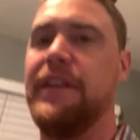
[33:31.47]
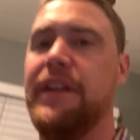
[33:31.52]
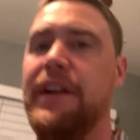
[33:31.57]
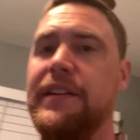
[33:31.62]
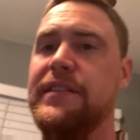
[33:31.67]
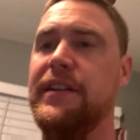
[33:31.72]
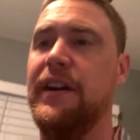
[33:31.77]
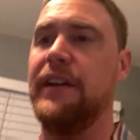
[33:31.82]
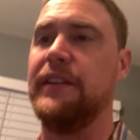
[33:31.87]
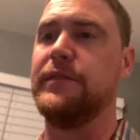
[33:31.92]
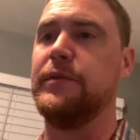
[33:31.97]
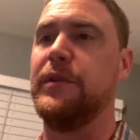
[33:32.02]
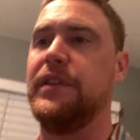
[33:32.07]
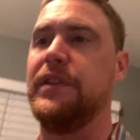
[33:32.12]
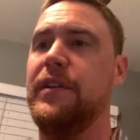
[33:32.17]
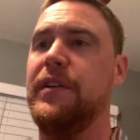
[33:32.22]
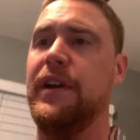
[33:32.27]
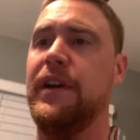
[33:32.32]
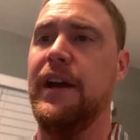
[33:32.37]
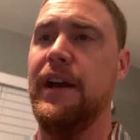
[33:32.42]
I talked with
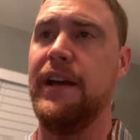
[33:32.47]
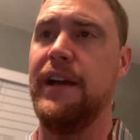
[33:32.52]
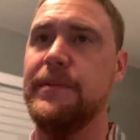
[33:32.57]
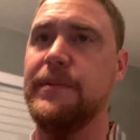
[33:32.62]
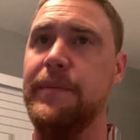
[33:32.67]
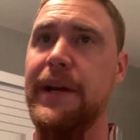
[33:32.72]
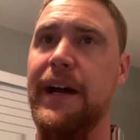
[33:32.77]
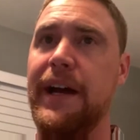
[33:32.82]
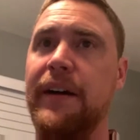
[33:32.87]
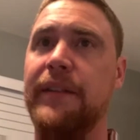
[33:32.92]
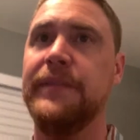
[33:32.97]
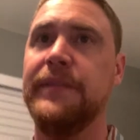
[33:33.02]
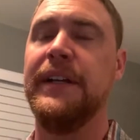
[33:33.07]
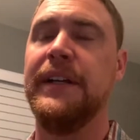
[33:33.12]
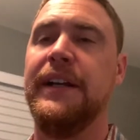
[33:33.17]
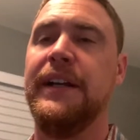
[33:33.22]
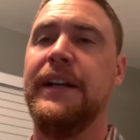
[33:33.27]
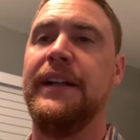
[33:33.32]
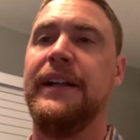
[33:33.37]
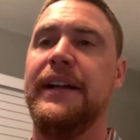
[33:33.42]
you guys about.
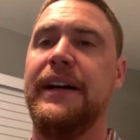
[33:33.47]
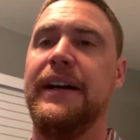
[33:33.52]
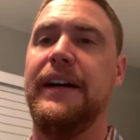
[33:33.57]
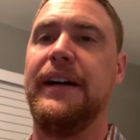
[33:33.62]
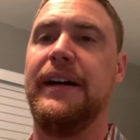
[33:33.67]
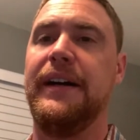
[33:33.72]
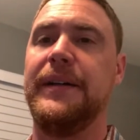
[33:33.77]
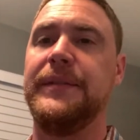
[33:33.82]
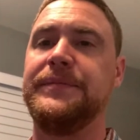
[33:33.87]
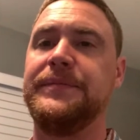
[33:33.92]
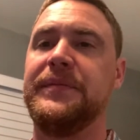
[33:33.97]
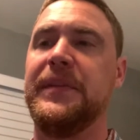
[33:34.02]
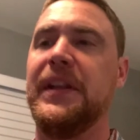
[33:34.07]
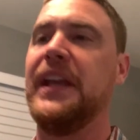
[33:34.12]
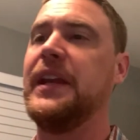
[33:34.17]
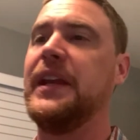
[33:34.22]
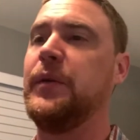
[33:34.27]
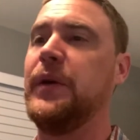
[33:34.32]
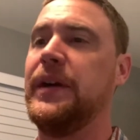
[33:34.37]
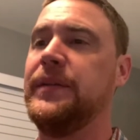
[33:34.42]

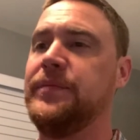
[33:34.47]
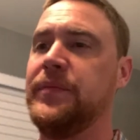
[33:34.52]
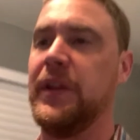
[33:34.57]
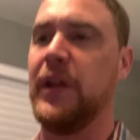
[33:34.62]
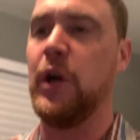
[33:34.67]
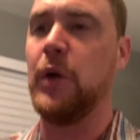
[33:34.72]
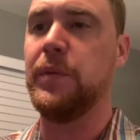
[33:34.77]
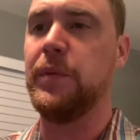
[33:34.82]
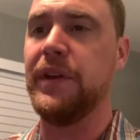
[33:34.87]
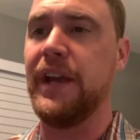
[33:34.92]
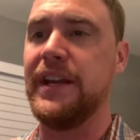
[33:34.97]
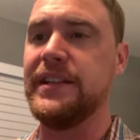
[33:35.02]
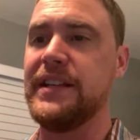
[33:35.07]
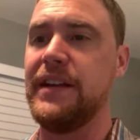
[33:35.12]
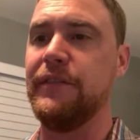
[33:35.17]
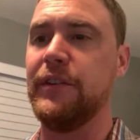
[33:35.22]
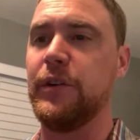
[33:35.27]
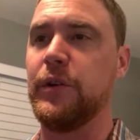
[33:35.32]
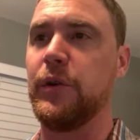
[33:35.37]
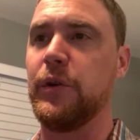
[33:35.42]
Anyway, I hope you guys
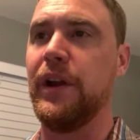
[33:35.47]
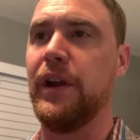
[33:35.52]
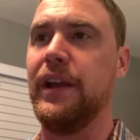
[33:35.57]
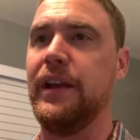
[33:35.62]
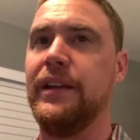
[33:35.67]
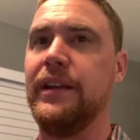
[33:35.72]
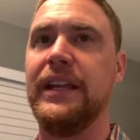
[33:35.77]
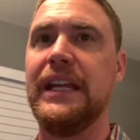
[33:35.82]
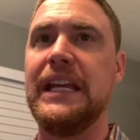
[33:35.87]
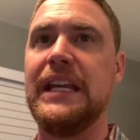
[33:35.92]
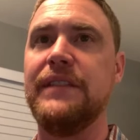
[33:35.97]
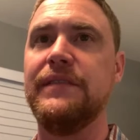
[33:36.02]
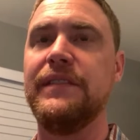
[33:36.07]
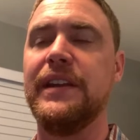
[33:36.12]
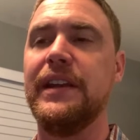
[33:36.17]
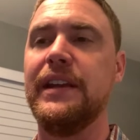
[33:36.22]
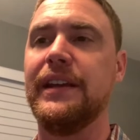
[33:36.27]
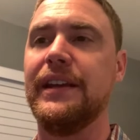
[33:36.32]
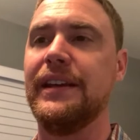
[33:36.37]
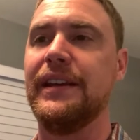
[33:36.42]
have a great
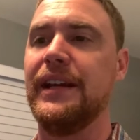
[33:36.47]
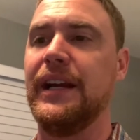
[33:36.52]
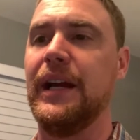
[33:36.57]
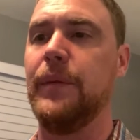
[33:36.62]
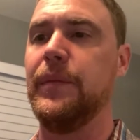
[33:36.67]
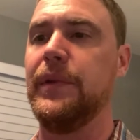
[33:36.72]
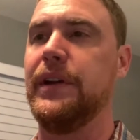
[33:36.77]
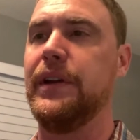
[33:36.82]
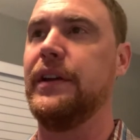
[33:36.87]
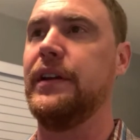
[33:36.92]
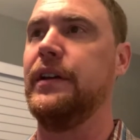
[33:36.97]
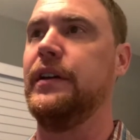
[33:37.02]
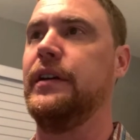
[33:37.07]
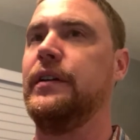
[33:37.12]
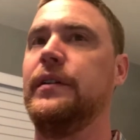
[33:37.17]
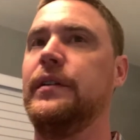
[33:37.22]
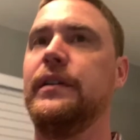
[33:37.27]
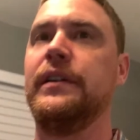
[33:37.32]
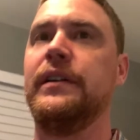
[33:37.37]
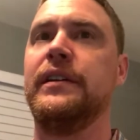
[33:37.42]
evening. I'm going to go
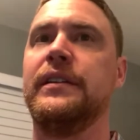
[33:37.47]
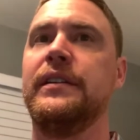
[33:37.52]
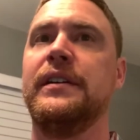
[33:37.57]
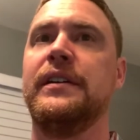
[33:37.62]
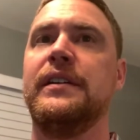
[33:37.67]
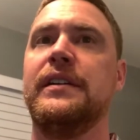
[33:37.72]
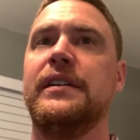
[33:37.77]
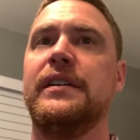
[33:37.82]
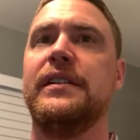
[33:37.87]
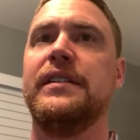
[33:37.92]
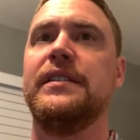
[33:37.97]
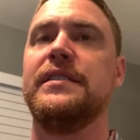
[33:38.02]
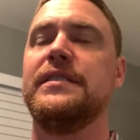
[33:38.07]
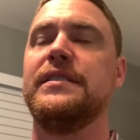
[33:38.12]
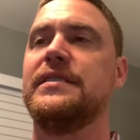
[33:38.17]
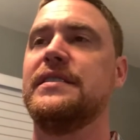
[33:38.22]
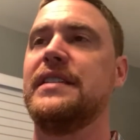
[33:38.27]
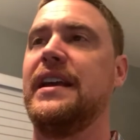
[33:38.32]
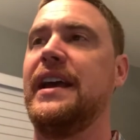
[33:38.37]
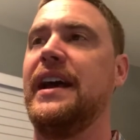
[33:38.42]

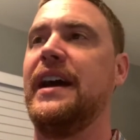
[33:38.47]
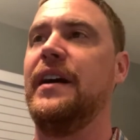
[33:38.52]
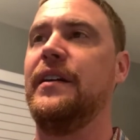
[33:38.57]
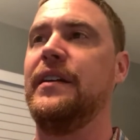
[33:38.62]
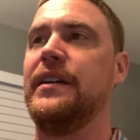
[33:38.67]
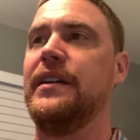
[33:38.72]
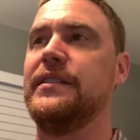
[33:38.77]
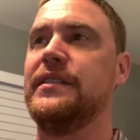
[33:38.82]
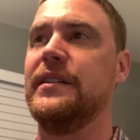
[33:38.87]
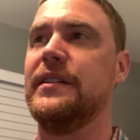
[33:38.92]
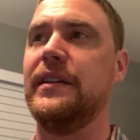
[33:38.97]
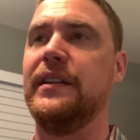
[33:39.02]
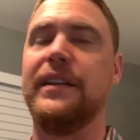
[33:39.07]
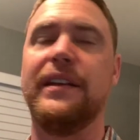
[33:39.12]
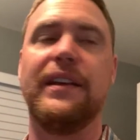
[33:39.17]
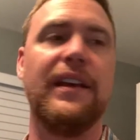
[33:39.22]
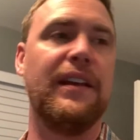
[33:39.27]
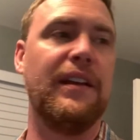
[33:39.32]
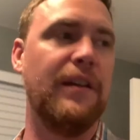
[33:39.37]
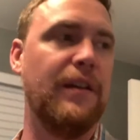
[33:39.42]
say howdy to the
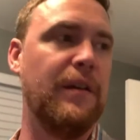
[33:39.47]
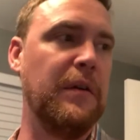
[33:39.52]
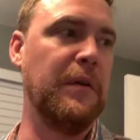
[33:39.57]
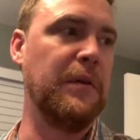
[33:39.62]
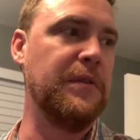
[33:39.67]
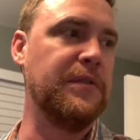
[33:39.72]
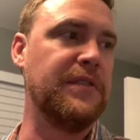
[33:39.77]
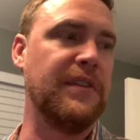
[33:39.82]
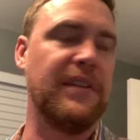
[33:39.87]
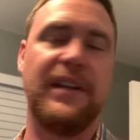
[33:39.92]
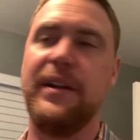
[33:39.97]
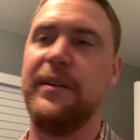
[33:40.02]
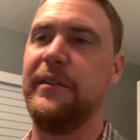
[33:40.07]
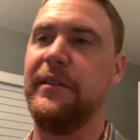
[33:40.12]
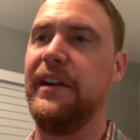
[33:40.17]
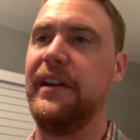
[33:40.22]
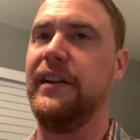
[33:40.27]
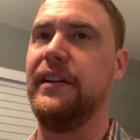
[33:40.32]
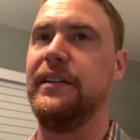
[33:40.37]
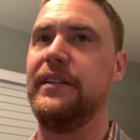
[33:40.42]
kiddos and get ready
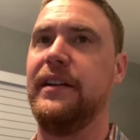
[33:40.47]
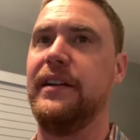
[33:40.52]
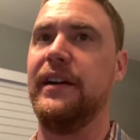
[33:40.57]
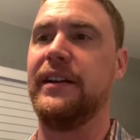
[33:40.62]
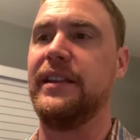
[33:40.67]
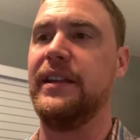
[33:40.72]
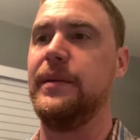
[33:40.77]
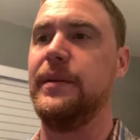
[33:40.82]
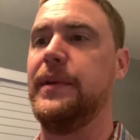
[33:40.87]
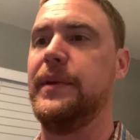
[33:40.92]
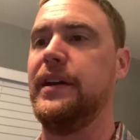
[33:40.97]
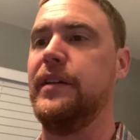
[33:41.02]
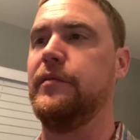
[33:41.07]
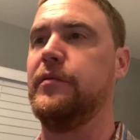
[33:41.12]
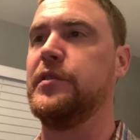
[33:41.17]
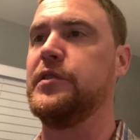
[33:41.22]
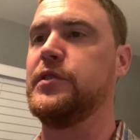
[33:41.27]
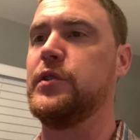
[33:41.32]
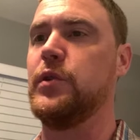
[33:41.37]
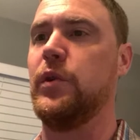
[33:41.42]
to tuck them in for
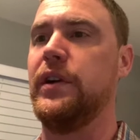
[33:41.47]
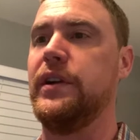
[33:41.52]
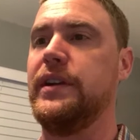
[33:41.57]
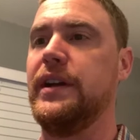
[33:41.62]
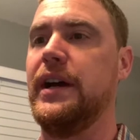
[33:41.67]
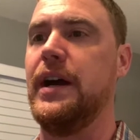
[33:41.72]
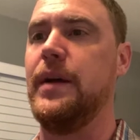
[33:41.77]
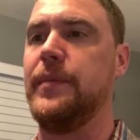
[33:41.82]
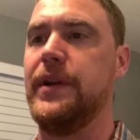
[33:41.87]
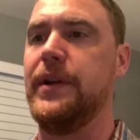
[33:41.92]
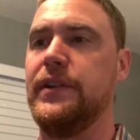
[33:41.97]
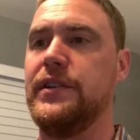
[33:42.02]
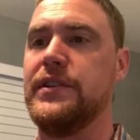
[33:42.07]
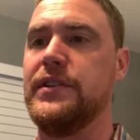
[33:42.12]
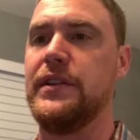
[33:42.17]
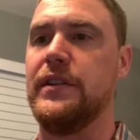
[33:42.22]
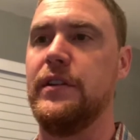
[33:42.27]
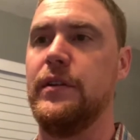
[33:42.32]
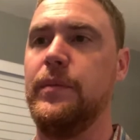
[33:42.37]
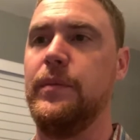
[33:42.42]
story time here in just
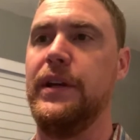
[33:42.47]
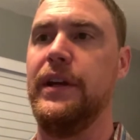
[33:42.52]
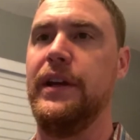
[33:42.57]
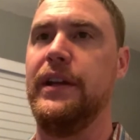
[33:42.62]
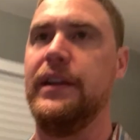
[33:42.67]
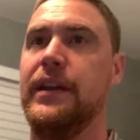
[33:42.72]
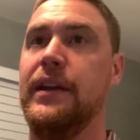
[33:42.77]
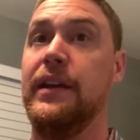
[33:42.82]
a little bit.